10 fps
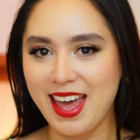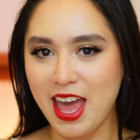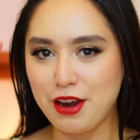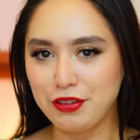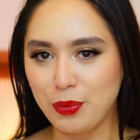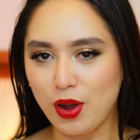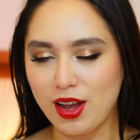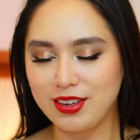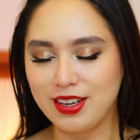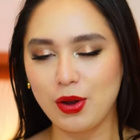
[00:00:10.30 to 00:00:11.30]
Hey,
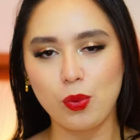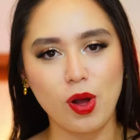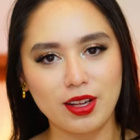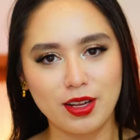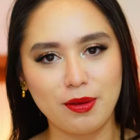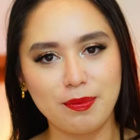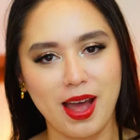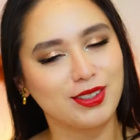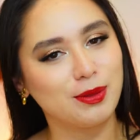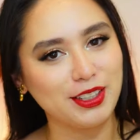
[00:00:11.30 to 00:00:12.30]
everyone. Welcome
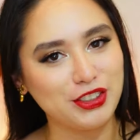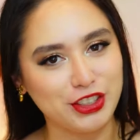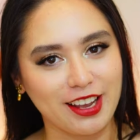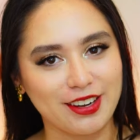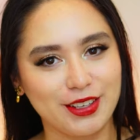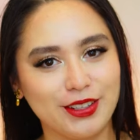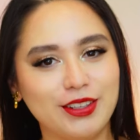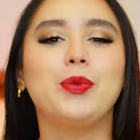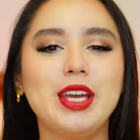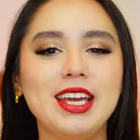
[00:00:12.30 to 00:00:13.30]
back to my
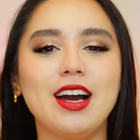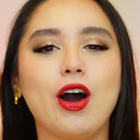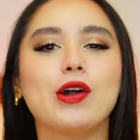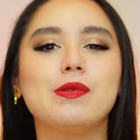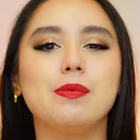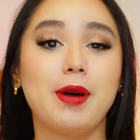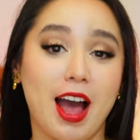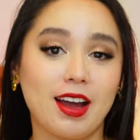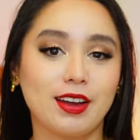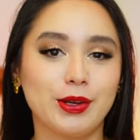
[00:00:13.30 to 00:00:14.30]
channel. We are
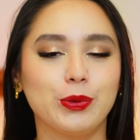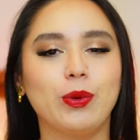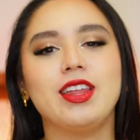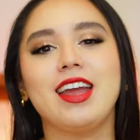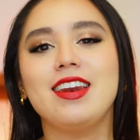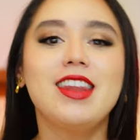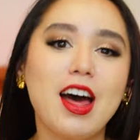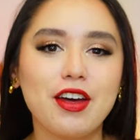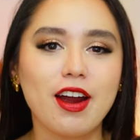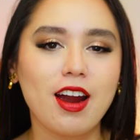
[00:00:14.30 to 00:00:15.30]
back with
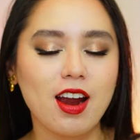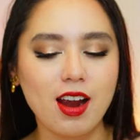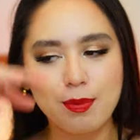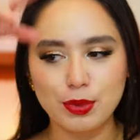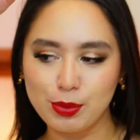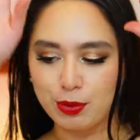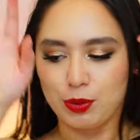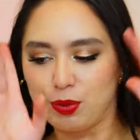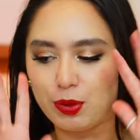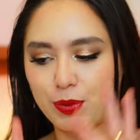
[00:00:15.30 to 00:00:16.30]
another
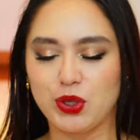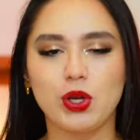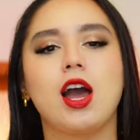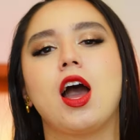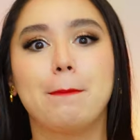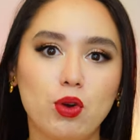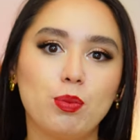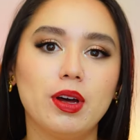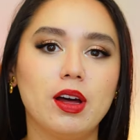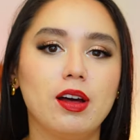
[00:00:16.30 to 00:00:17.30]

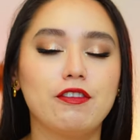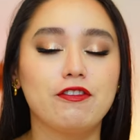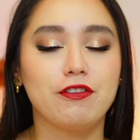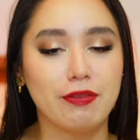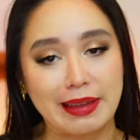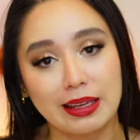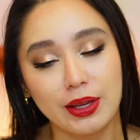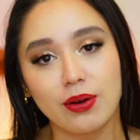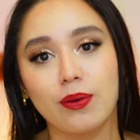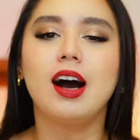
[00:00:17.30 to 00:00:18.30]
Boomba video.